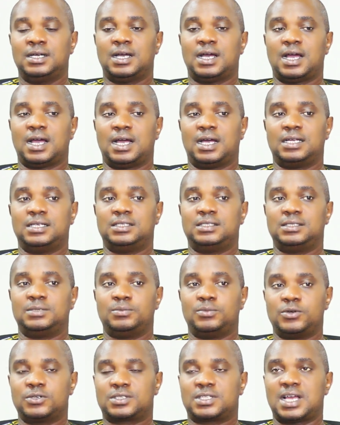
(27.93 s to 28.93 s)
and
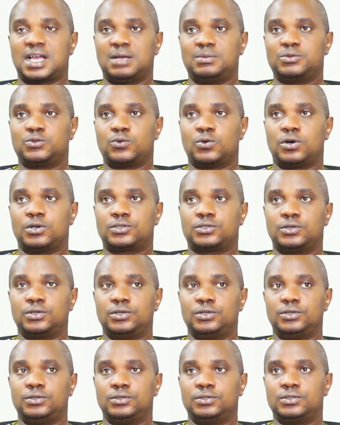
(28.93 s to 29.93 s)
most times we also
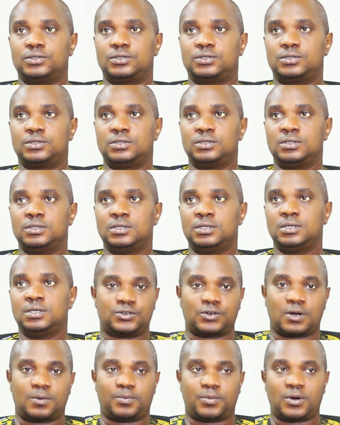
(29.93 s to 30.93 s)
use
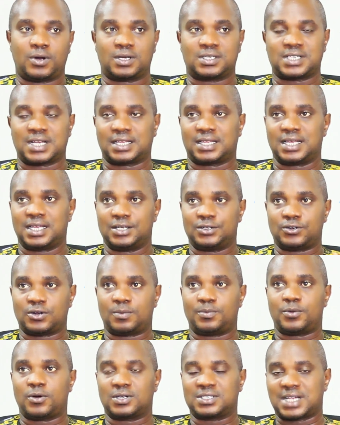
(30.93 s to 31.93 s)
Dropbox. I think
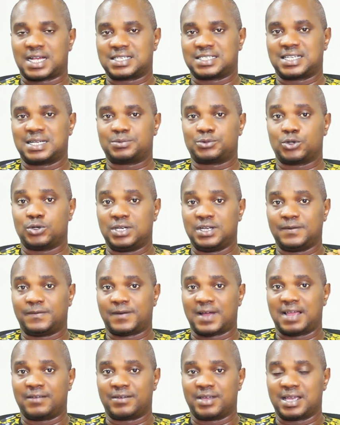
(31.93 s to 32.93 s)
Dropbox accepts only
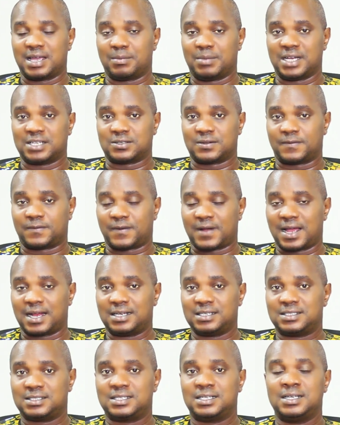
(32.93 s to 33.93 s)
5 gigabytes of
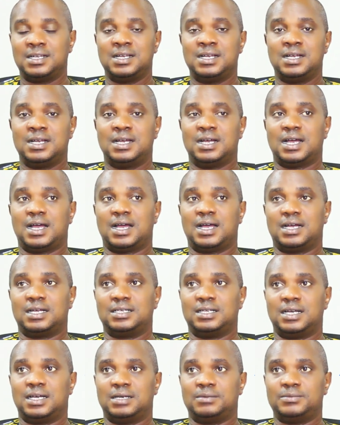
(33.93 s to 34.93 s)
files,
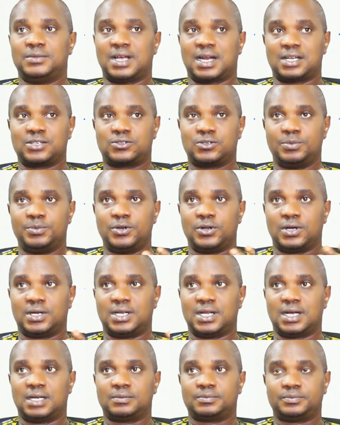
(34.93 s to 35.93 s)
and there are so many
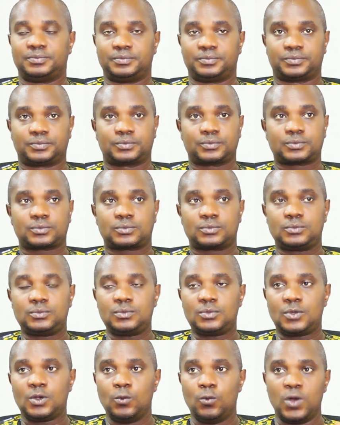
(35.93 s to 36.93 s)
other
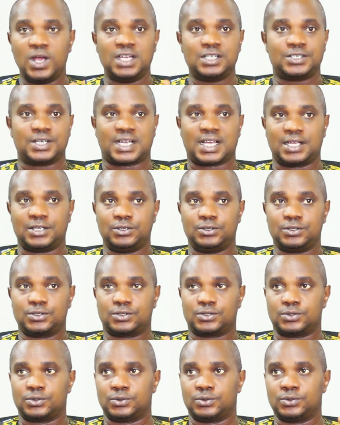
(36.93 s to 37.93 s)
ways you can
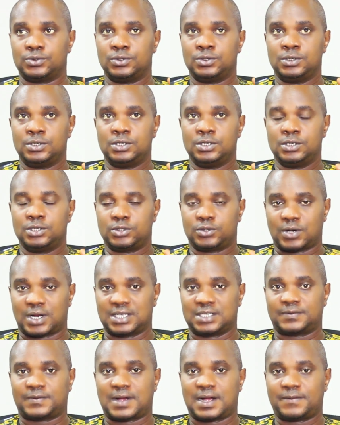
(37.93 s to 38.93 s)
use to
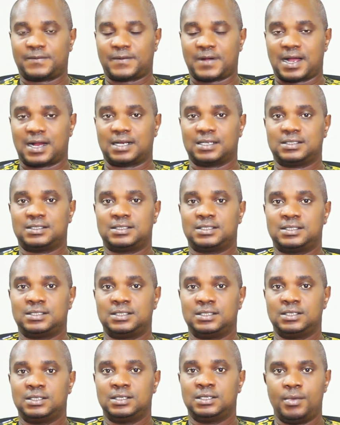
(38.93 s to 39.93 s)
transfer files.
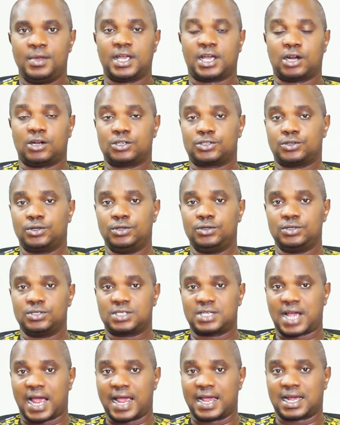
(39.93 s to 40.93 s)
You can also use
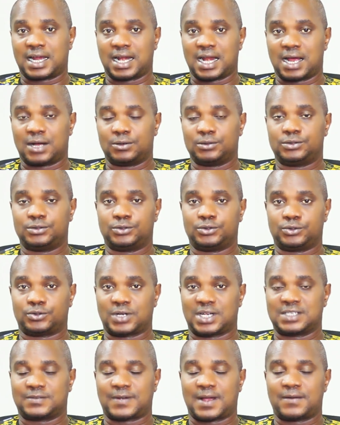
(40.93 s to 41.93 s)
iCloud to
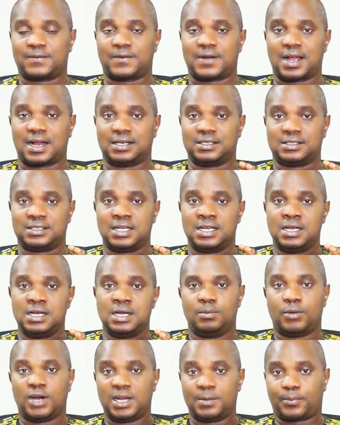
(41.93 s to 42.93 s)
transfer files,
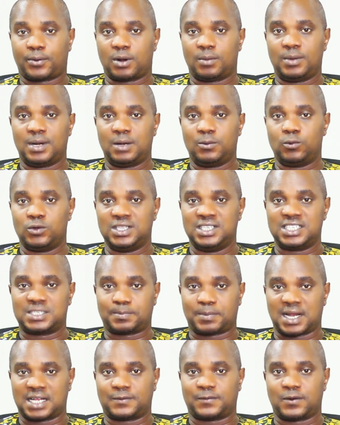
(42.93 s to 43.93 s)
but the problem with these
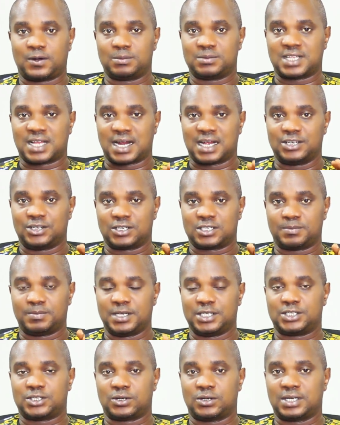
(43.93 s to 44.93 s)
platforms that I just
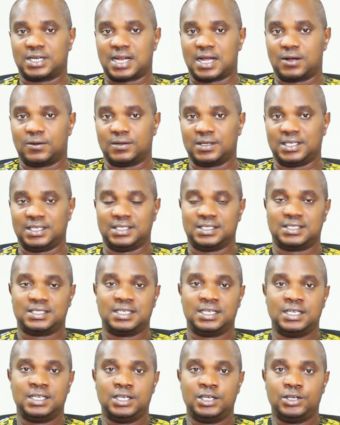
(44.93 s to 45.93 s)
mentioned now
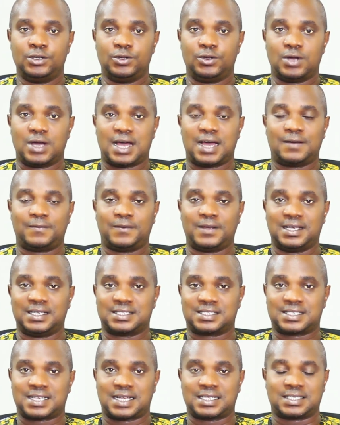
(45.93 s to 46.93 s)
is you have a
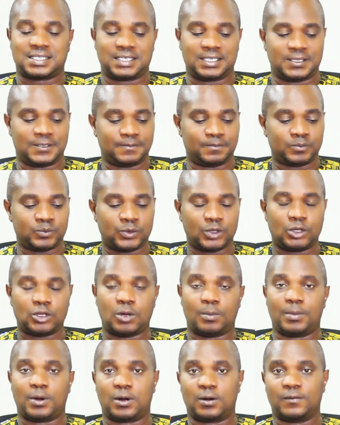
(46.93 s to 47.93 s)
certain
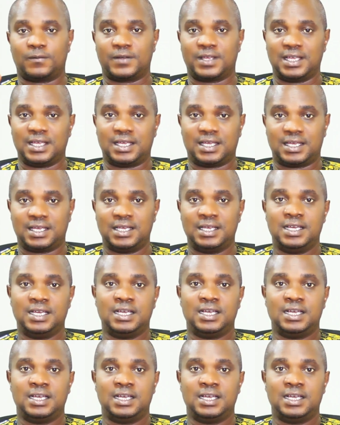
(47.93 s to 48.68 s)
number of gig